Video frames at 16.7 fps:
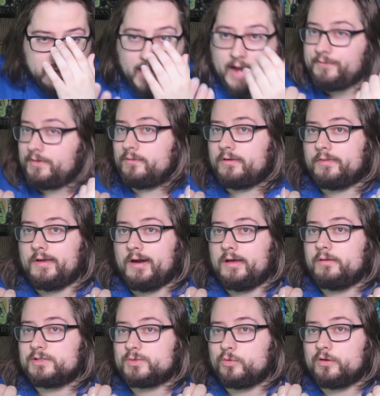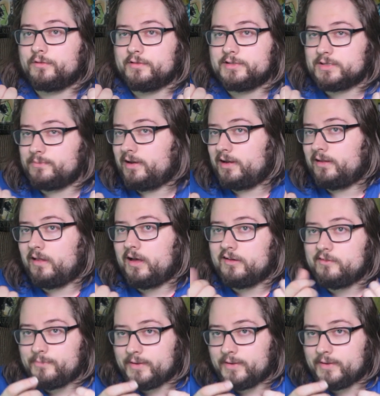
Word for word: I've never thought I was worthless in my life,